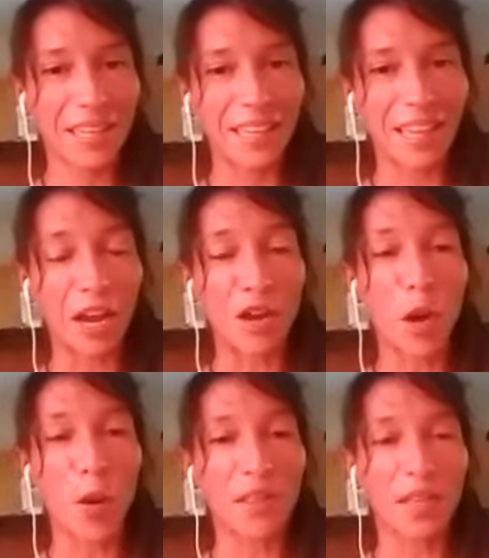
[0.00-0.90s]
and
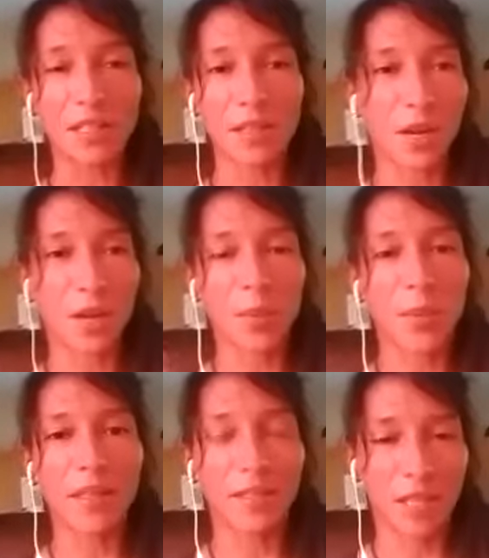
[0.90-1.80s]
knowing that it's not going to be
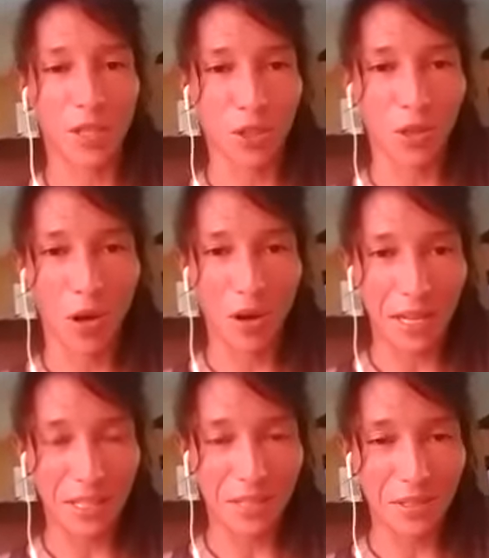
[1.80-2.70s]
bad intention on
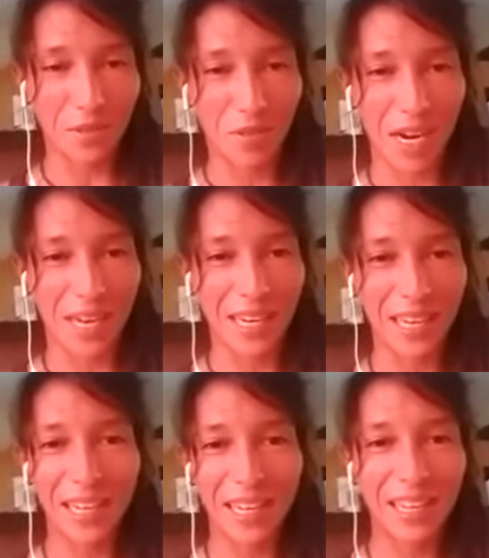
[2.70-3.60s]
it, right?
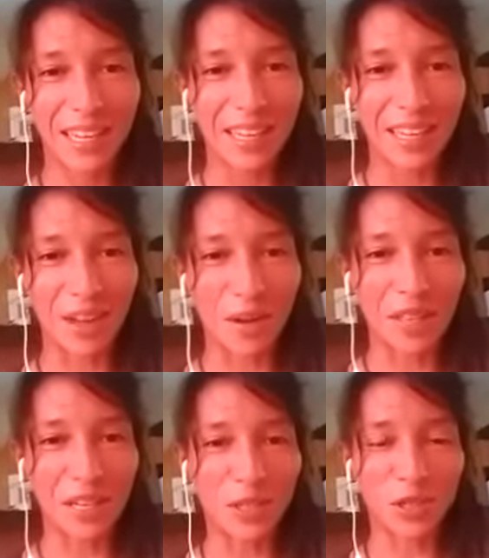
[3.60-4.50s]
And
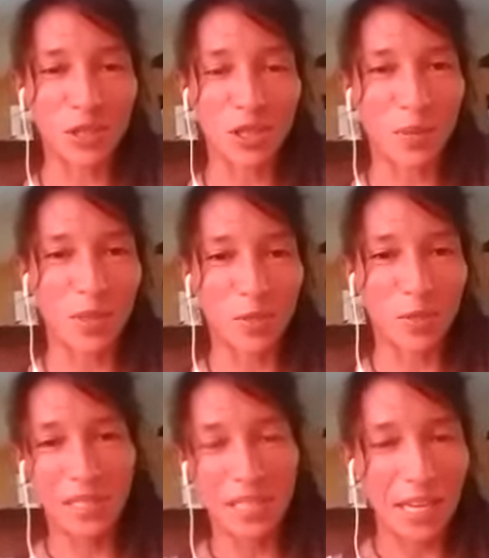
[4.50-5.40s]
that it's just going to
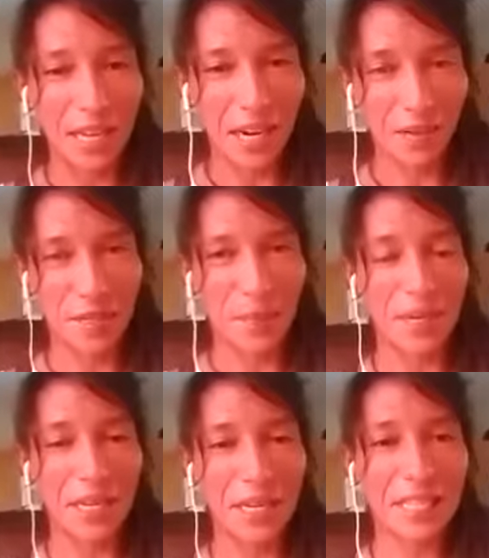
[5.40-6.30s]
be taking care of
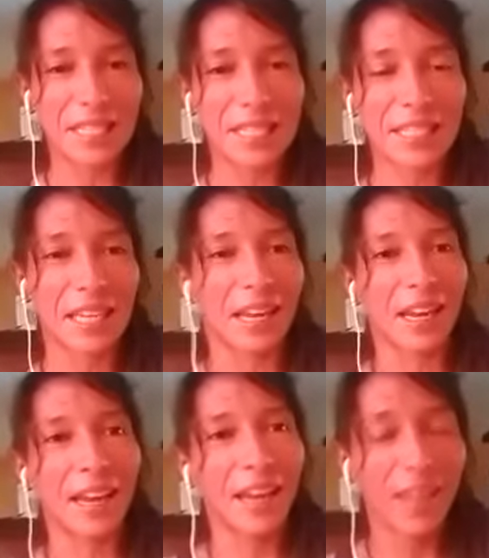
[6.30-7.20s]
somebody else
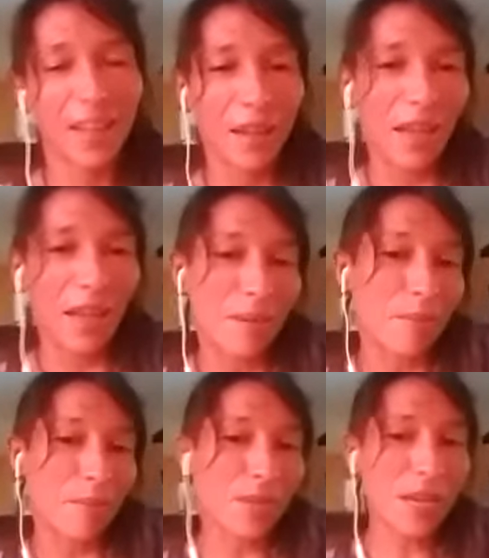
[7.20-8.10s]
and
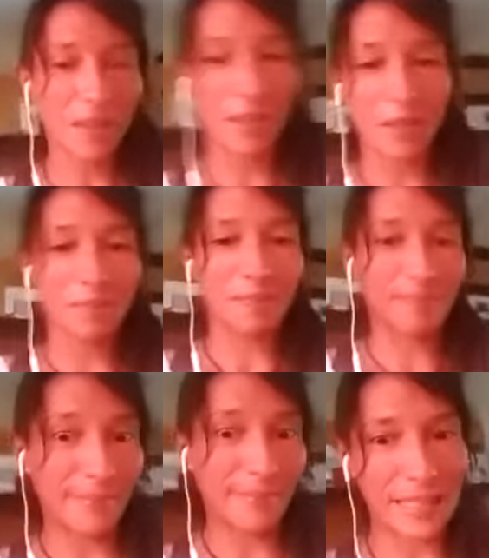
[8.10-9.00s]
yeah, and
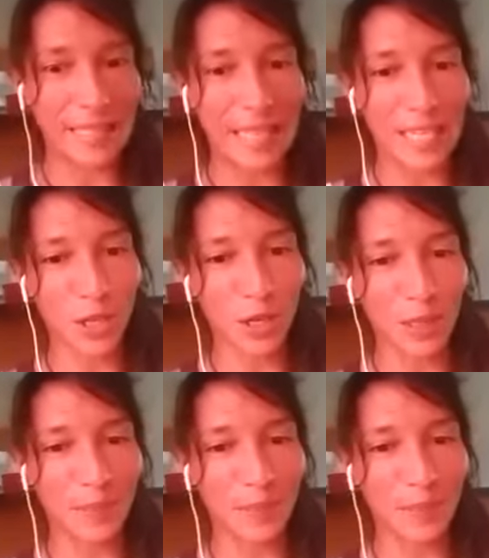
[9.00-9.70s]
enjoy.